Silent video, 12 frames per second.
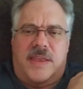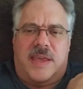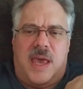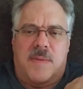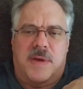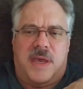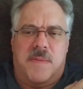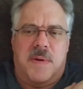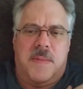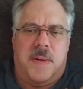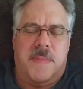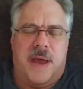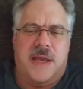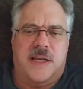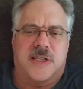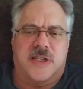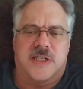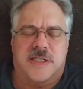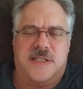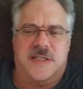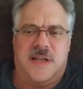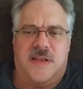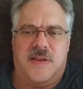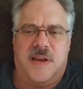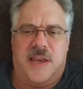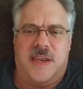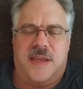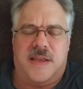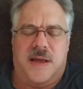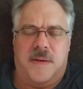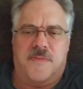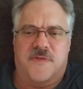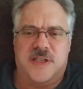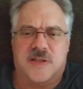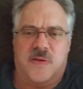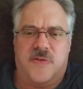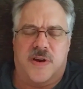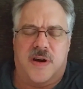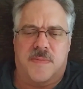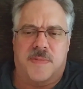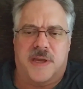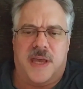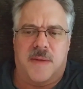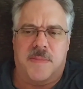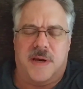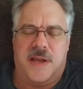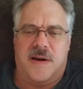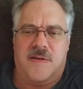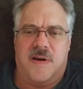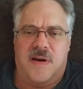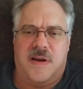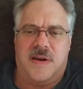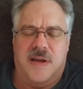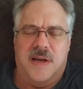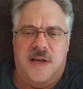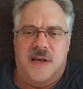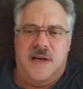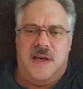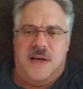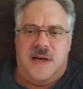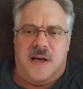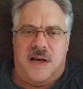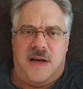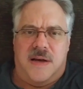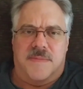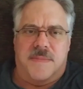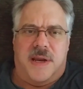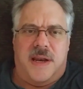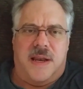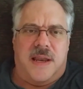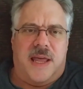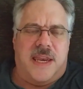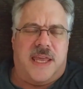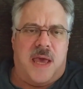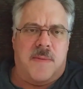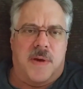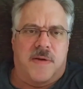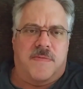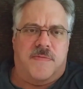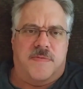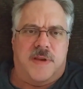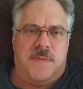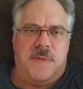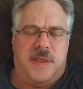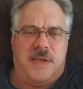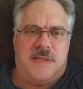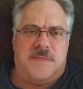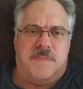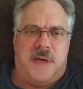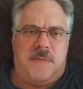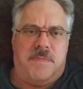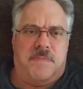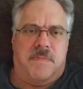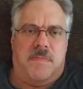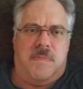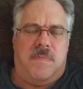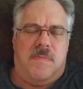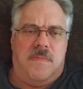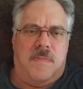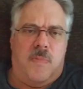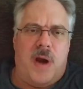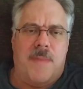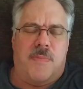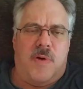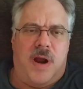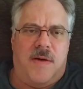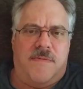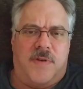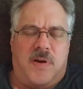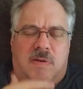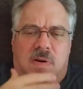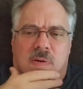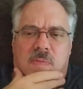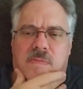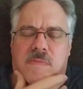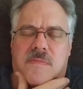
that came in, gave me my bandages. Another lady, physical therapy, came in later on. A lady came in, gave me this big wraparound Velcro